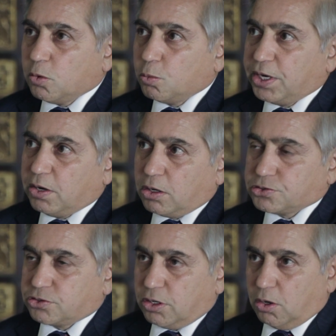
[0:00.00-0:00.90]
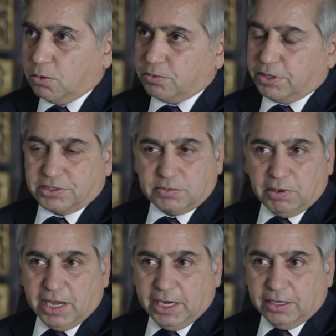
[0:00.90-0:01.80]
We also
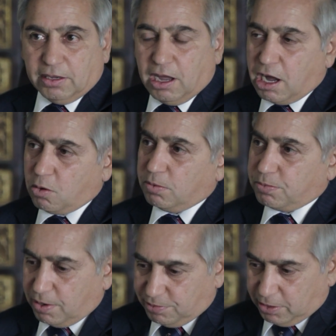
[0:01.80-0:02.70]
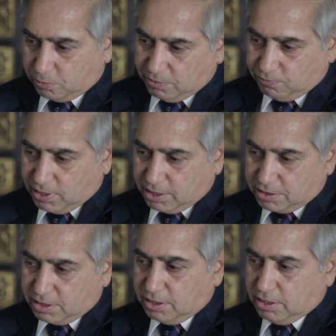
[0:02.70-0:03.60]
explain how a private equity fund